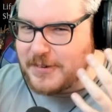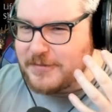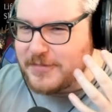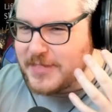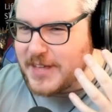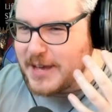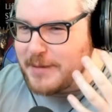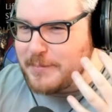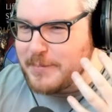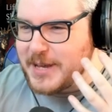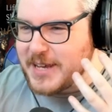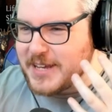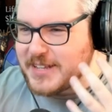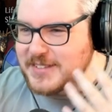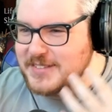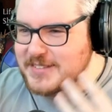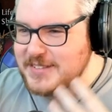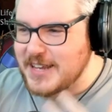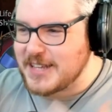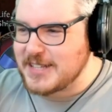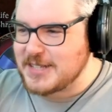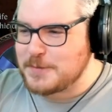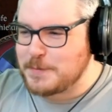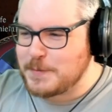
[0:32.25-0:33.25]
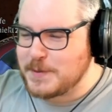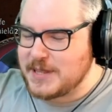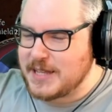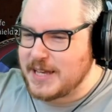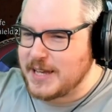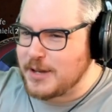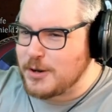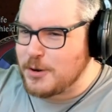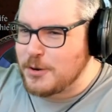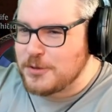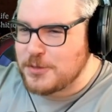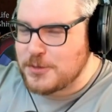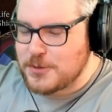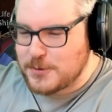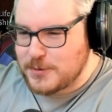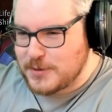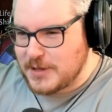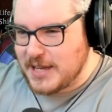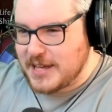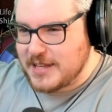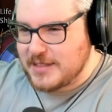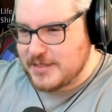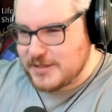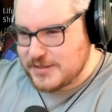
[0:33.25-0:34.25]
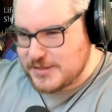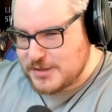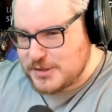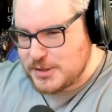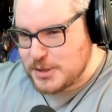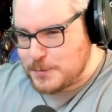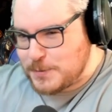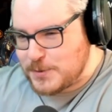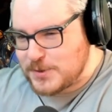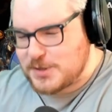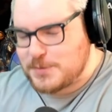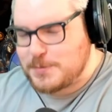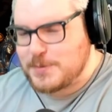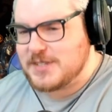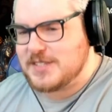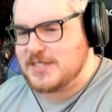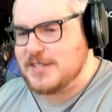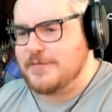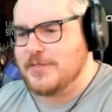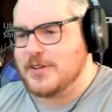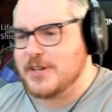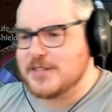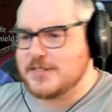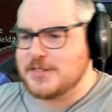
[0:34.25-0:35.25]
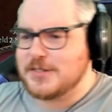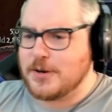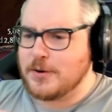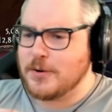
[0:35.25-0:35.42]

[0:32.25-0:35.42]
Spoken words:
if that makes sense, but they go through like the super specifics.